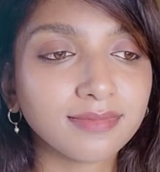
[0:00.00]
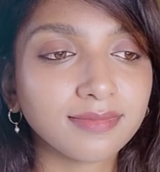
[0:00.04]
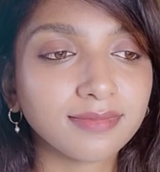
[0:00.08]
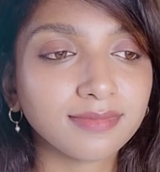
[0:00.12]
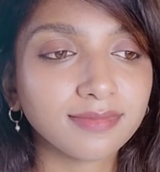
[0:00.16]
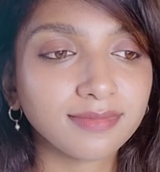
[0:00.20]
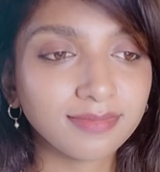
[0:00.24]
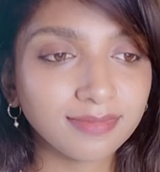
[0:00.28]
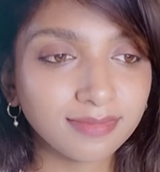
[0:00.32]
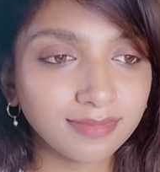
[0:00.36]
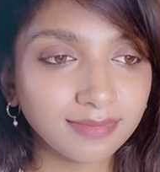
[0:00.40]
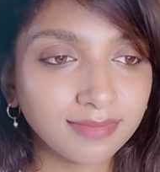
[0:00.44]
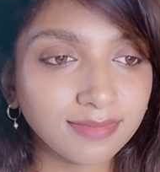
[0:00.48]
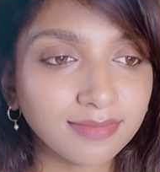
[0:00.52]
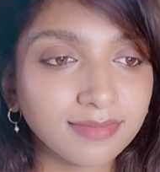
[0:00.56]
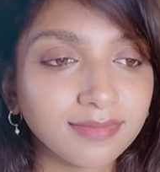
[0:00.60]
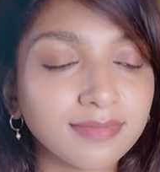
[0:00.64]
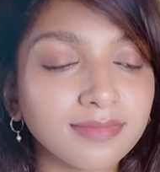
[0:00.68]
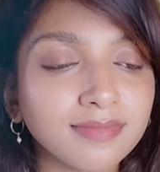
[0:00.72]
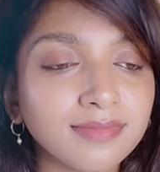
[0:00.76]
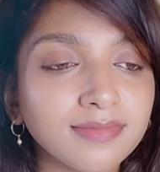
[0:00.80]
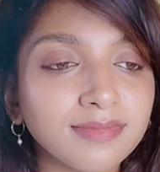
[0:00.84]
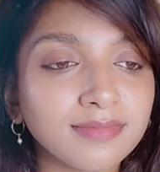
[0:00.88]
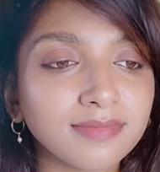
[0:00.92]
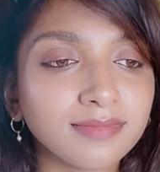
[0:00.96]

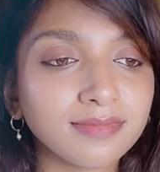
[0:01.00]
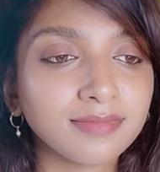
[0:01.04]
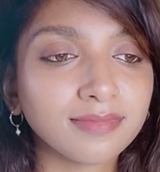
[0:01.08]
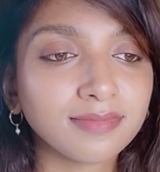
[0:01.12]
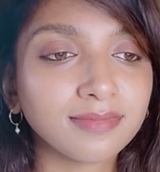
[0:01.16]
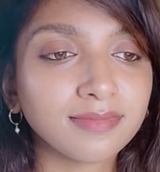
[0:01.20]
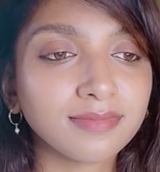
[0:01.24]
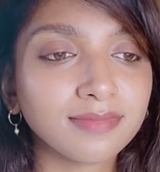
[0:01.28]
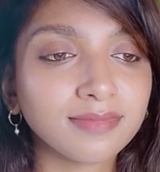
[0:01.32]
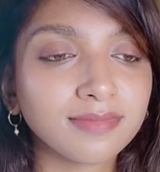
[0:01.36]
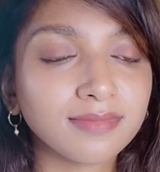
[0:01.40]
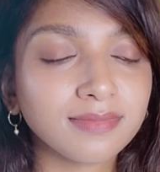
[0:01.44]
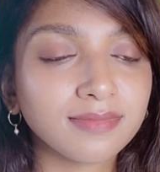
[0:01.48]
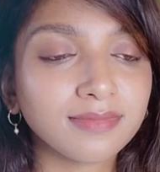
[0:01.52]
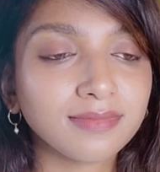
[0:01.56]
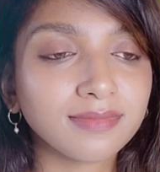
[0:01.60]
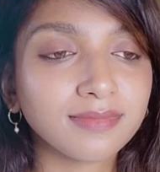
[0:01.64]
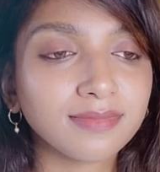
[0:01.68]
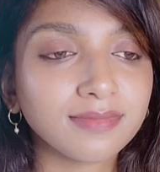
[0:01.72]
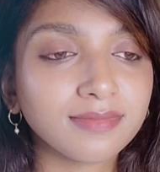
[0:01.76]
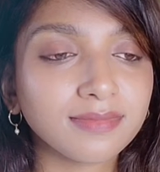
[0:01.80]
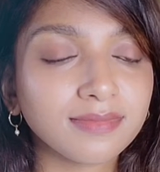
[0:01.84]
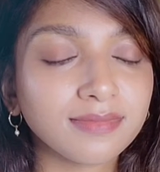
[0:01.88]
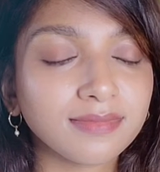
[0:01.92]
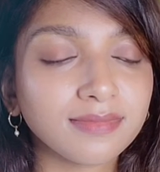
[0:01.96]

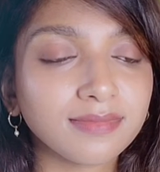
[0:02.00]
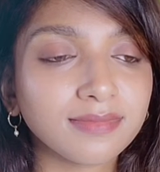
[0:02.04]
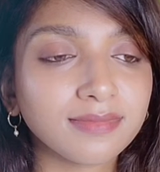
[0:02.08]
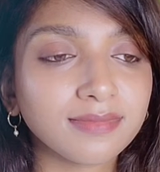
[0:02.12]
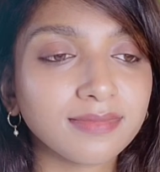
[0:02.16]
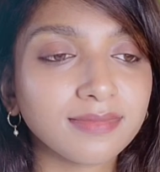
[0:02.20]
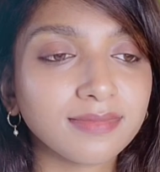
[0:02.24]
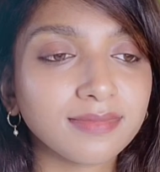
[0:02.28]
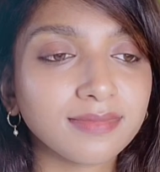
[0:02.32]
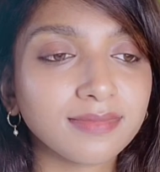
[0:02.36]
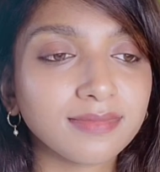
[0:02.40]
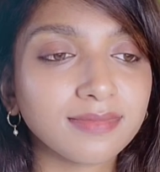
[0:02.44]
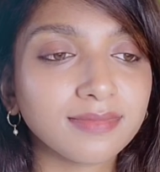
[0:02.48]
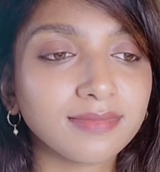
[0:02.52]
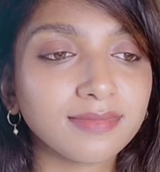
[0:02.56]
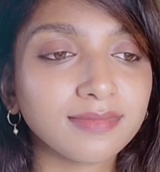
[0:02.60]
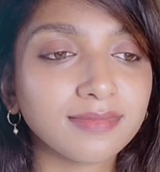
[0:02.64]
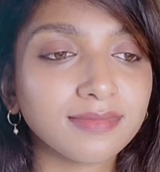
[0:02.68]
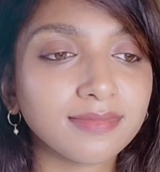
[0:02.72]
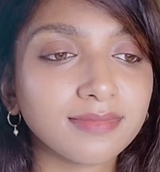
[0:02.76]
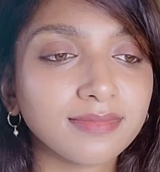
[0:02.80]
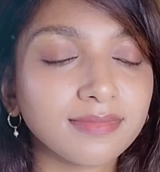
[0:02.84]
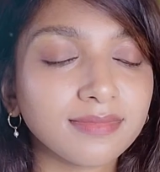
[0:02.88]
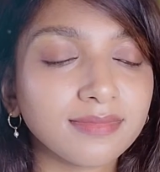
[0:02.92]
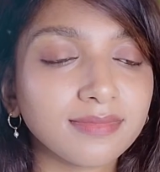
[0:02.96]

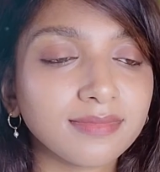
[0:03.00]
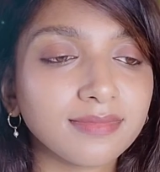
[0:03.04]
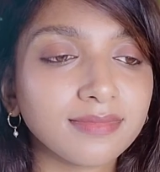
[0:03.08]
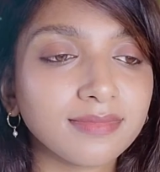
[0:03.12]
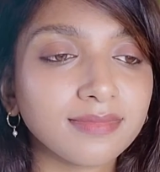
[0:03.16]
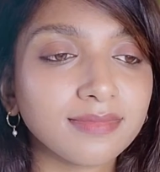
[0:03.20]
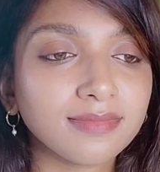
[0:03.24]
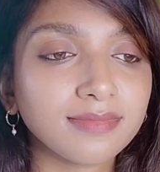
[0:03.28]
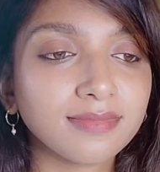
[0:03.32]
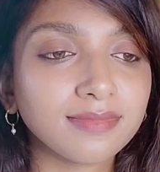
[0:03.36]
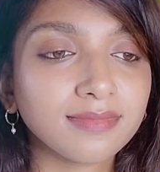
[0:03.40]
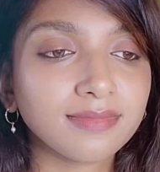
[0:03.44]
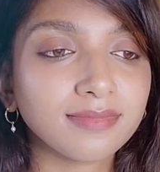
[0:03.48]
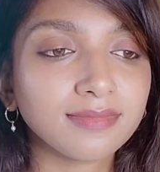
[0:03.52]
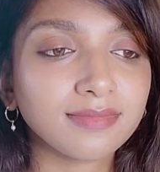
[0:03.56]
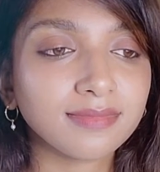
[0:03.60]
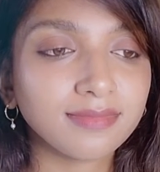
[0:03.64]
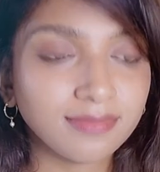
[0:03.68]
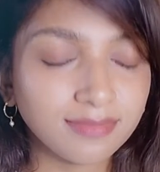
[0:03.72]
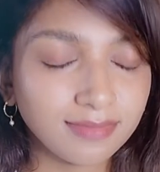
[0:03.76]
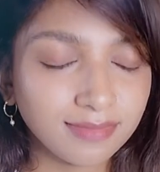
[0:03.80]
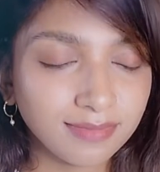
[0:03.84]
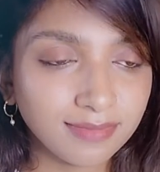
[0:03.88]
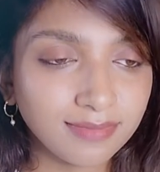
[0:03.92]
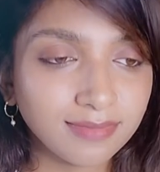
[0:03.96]

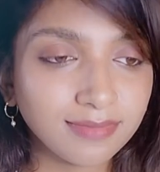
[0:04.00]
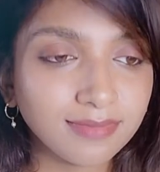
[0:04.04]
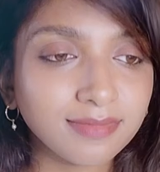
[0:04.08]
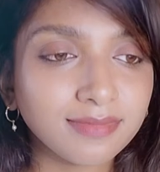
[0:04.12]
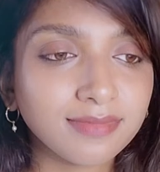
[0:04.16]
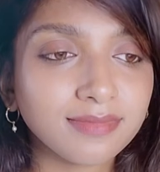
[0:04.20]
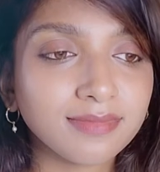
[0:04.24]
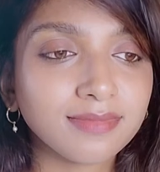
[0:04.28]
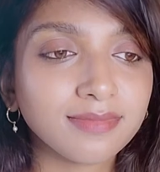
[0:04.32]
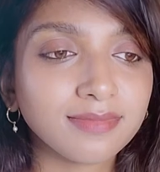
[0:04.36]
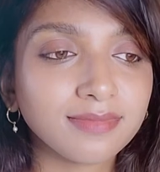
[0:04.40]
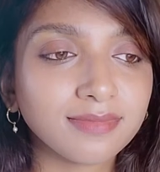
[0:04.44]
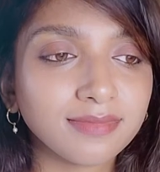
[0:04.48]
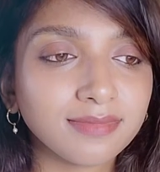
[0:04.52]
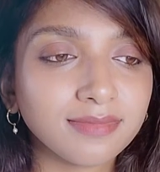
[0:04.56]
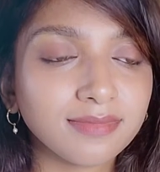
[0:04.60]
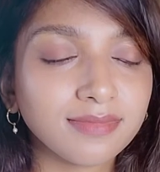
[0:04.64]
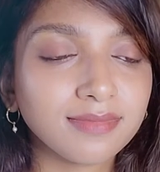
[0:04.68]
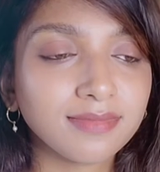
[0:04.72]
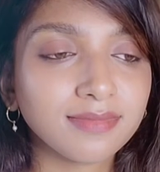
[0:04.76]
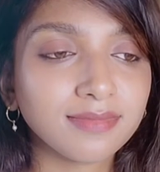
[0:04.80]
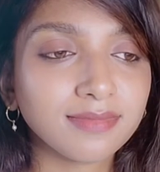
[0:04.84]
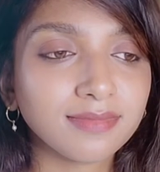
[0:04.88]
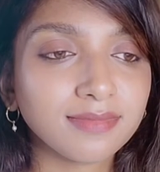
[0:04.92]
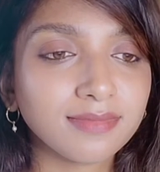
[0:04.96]

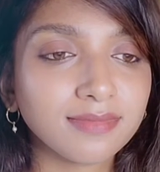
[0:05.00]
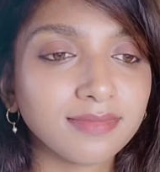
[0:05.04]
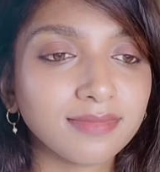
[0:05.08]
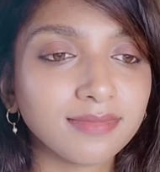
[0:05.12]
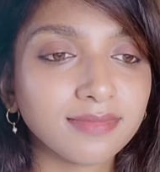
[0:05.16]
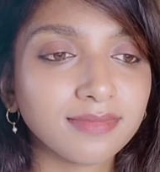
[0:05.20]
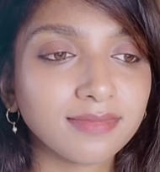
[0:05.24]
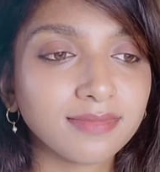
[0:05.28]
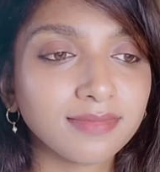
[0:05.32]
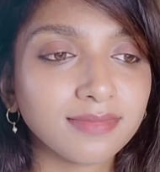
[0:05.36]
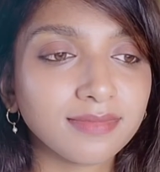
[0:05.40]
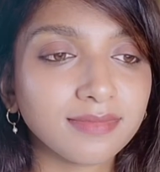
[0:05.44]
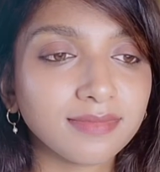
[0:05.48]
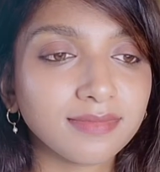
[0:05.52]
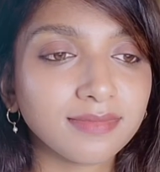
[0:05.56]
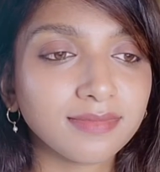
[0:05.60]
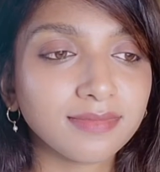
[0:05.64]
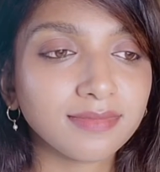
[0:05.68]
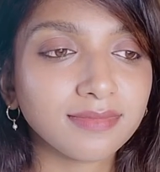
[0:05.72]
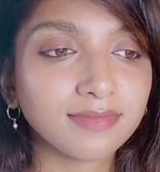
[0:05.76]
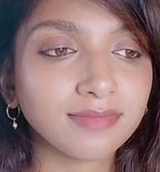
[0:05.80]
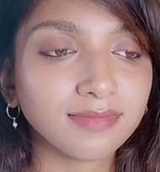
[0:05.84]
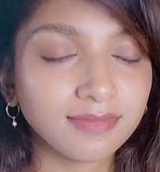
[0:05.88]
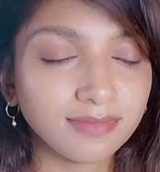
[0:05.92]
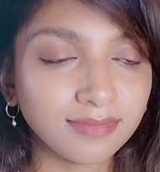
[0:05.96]

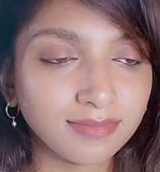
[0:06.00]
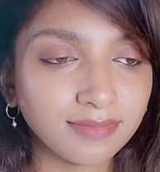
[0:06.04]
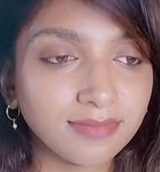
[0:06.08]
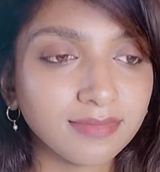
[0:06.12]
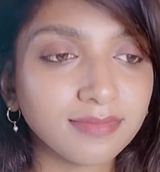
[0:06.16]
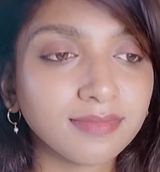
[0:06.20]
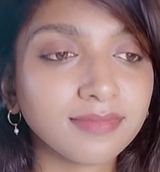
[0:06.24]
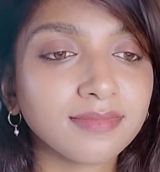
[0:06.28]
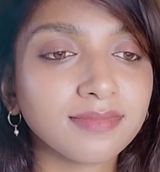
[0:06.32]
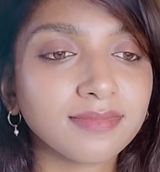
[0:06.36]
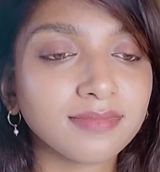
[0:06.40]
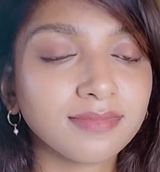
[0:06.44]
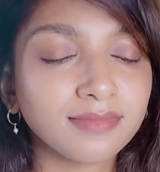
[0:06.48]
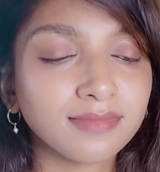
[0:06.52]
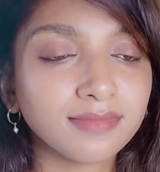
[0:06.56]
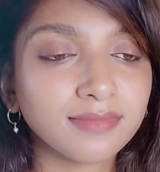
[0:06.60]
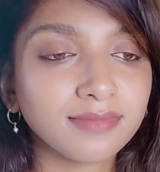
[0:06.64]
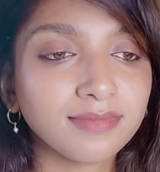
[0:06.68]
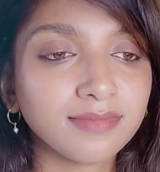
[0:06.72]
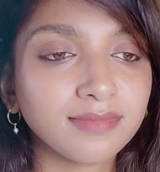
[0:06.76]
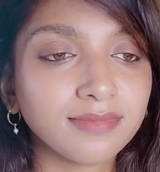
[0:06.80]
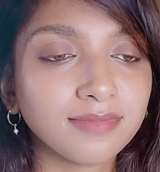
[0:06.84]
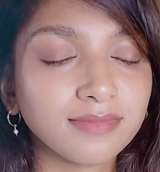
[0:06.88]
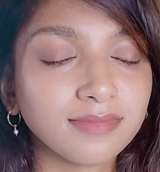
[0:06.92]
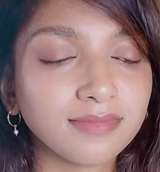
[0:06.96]

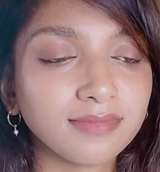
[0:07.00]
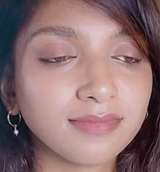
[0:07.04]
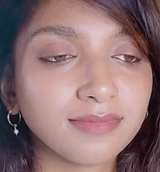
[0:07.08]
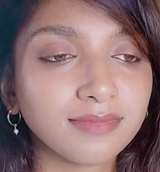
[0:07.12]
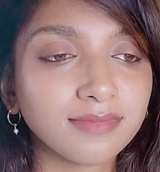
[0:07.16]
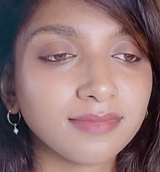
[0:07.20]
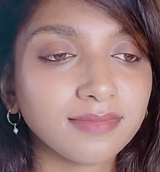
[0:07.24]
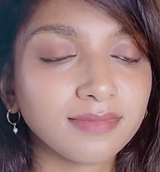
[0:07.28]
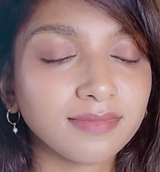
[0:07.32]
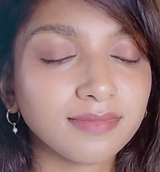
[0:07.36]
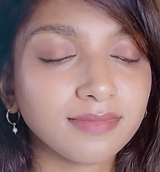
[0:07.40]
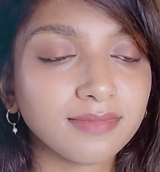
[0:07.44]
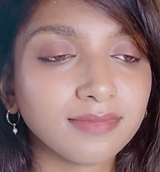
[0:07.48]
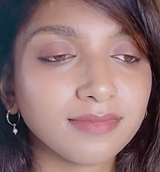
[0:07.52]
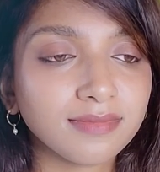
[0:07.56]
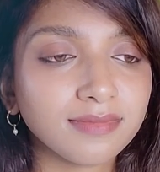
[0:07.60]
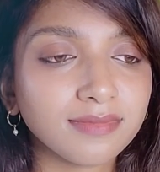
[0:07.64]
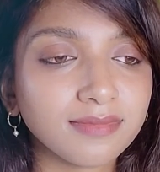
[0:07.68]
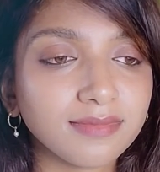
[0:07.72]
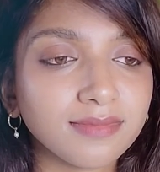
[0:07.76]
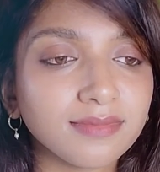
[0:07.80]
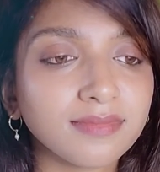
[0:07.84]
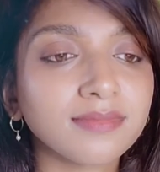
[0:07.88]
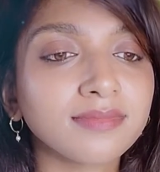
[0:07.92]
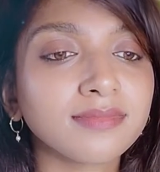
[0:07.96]
(not speaking)